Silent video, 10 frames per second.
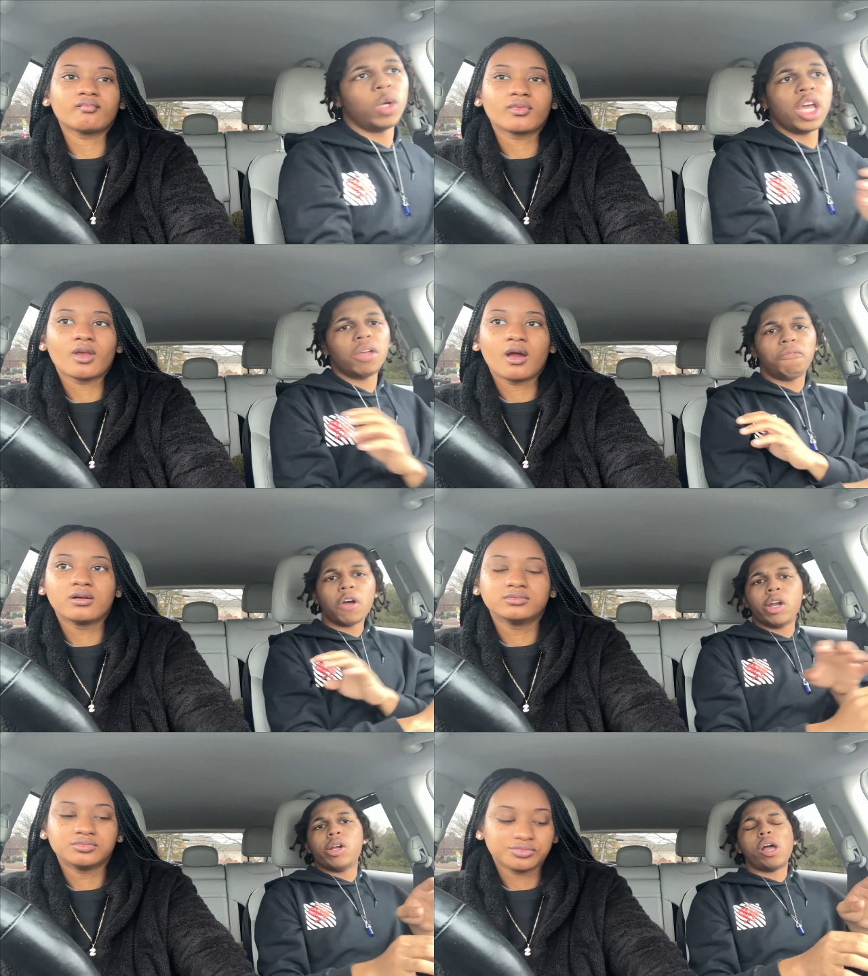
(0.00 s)
Speaker 1: We ain't
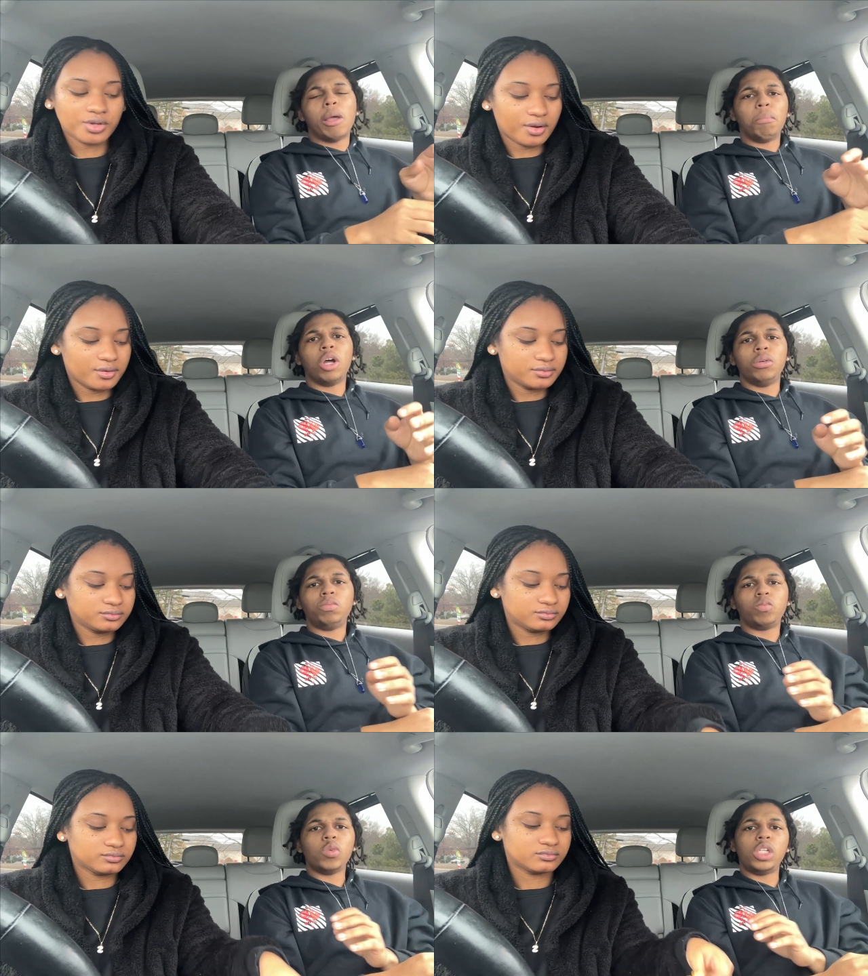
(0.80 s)
fight or nothing, but
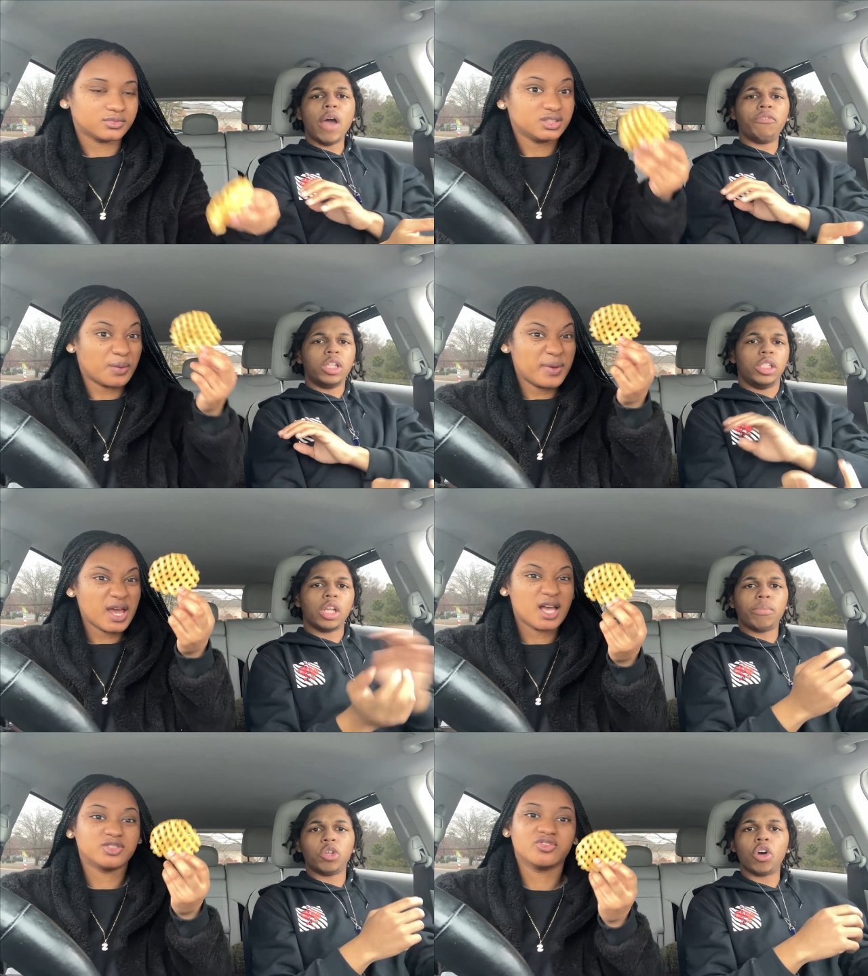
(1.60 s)
we definitely
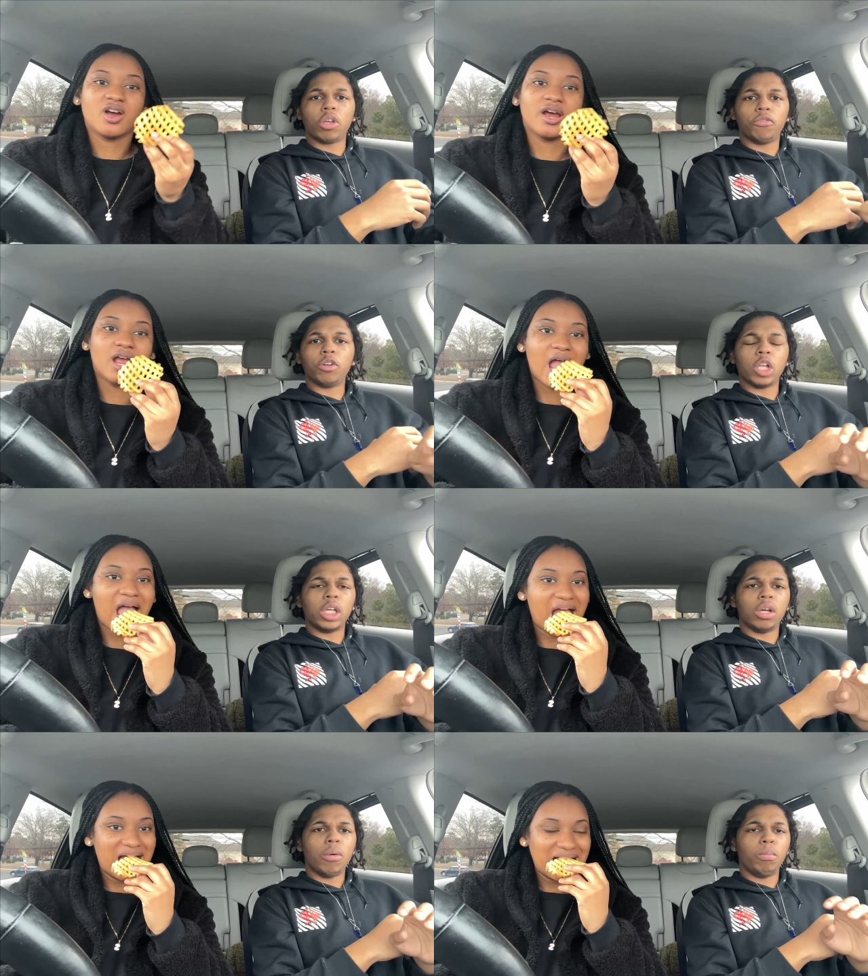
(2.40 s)
stopped talking right. for
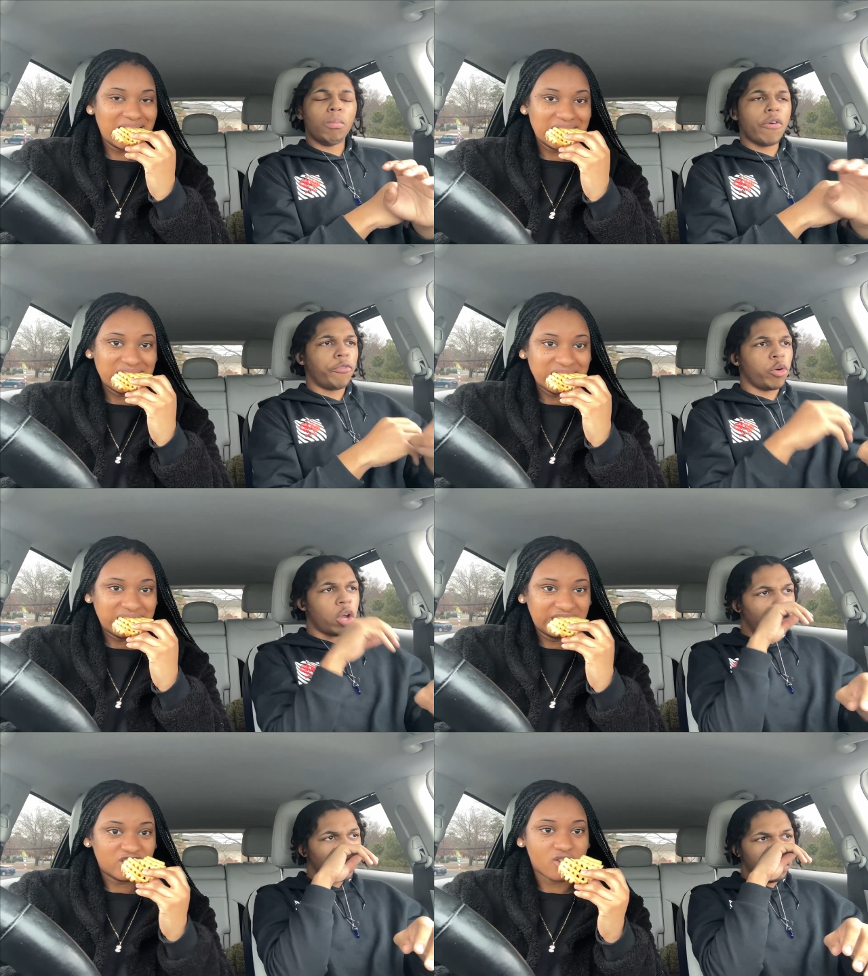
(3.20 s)
like a month or
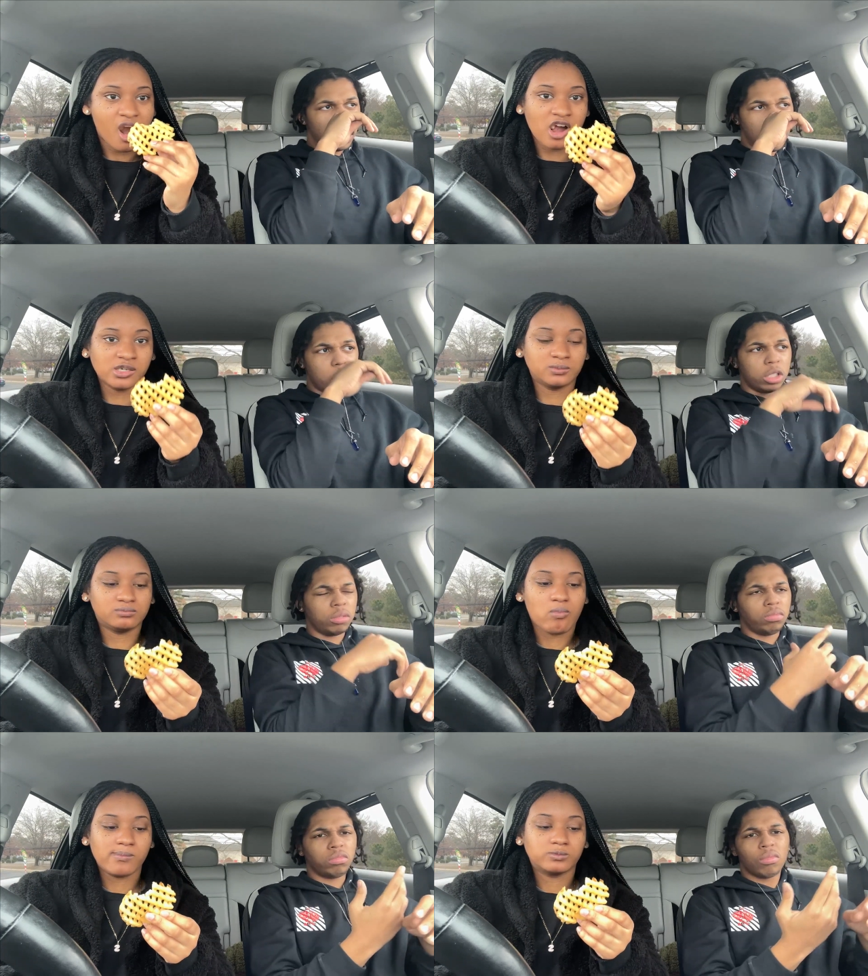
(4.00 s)
whatever mm-hmm. because
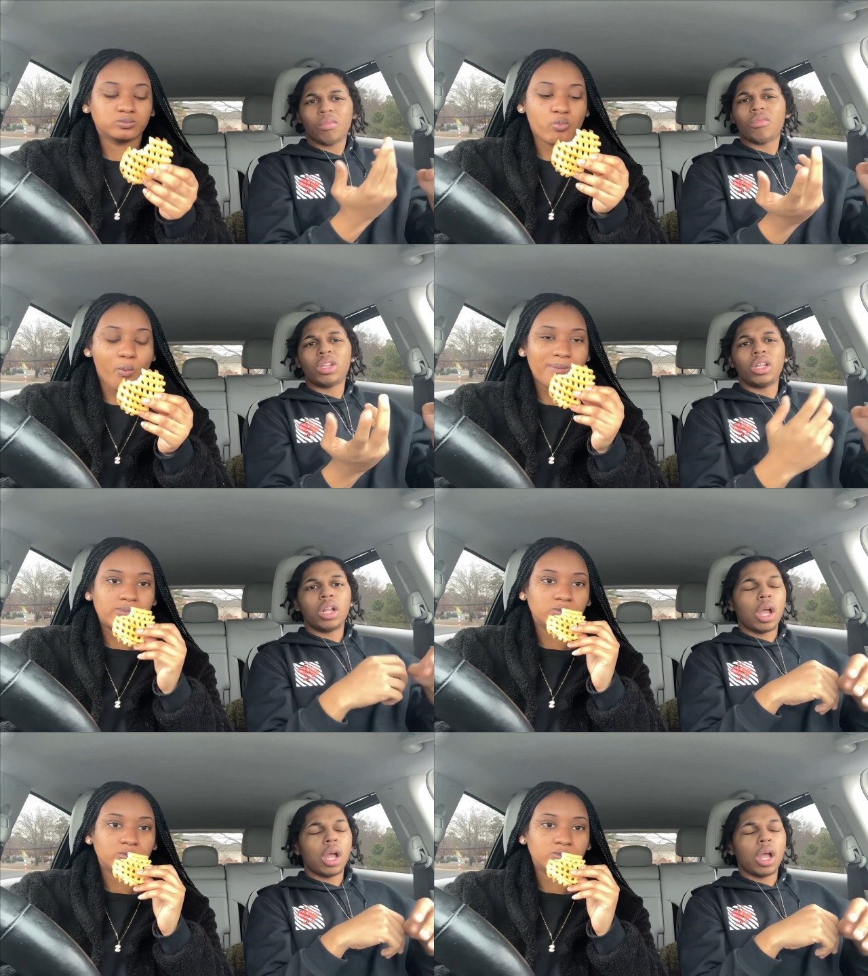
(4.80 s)
mm-hmm.